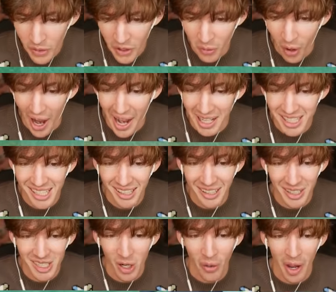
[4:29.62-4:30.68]
They're accidentally,
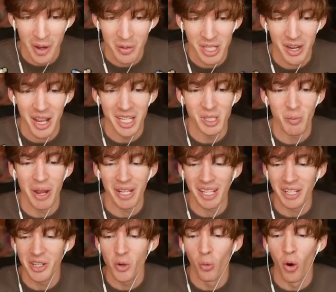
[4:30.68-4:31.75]
so it's, it's
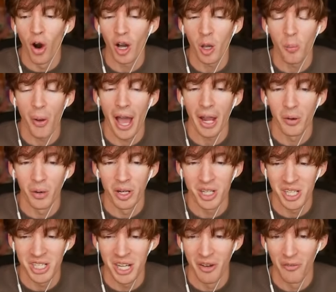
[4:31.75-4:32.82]
making you walk backwards
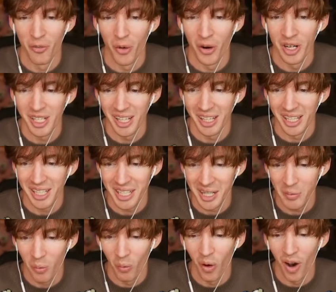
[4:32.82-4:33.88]
instead of forwards and they
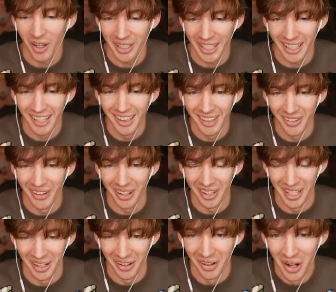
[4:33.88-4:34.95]
keep walking into it.
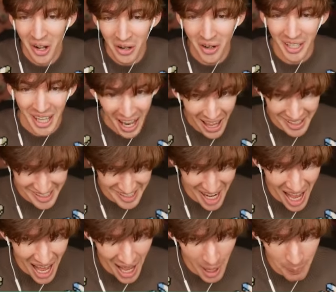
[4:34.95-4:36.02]
They don't, like,
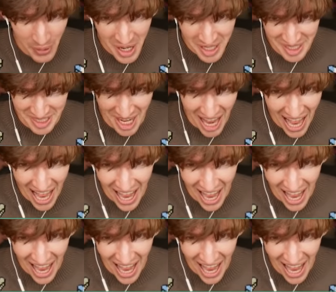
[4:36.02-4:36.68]
stop, stop!